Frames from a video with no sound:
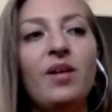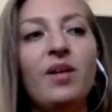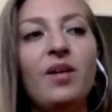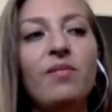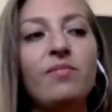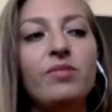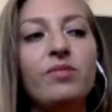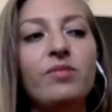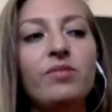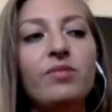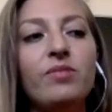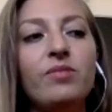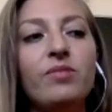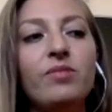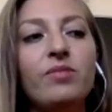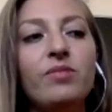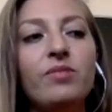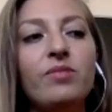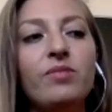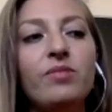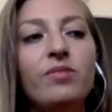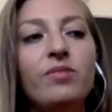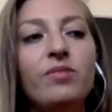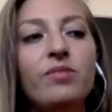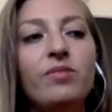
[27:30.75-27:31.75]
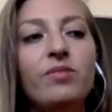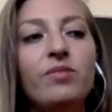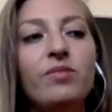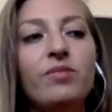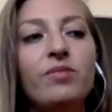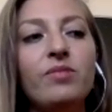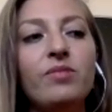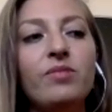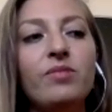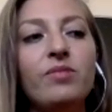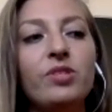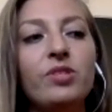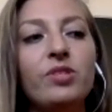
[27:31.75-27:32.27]
So
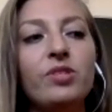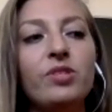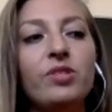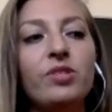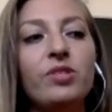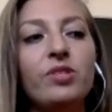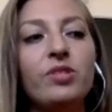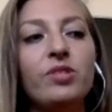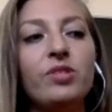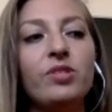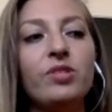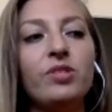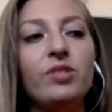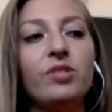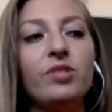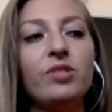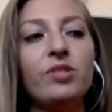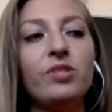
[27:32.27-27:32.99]
when